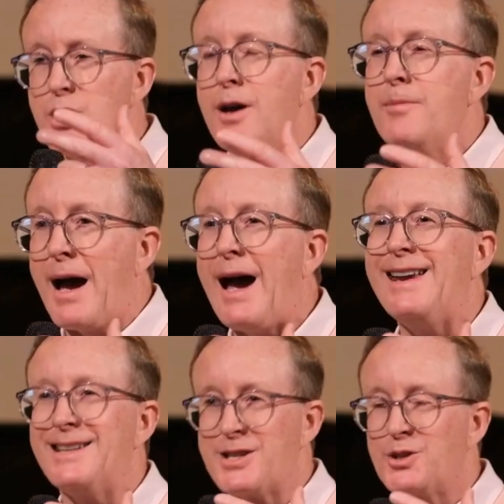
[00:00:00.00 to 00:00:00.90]
behind
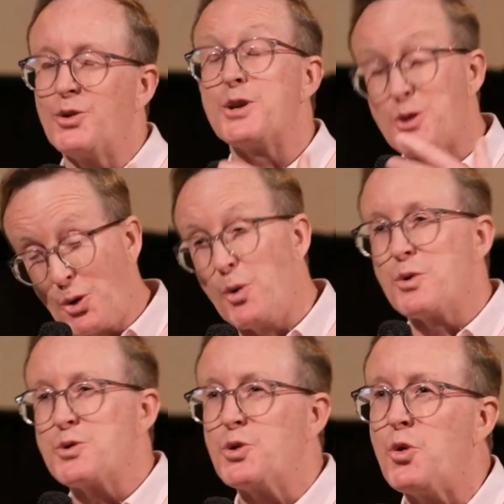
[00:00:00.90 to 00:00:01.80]
a stone, the stone
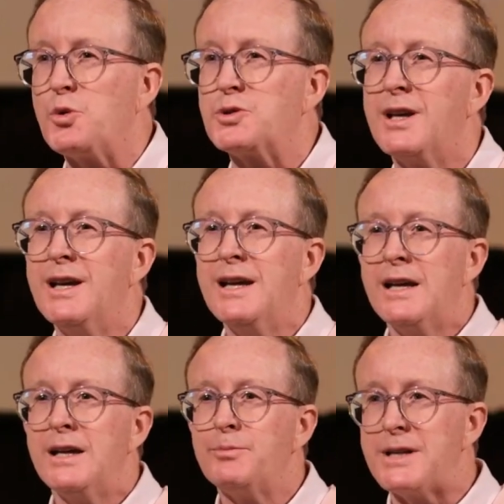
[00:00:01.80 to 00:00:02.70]
was rolled,
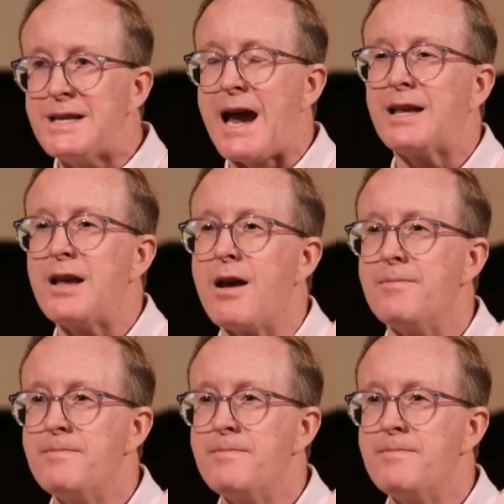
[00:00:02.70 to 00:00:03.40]
protecting him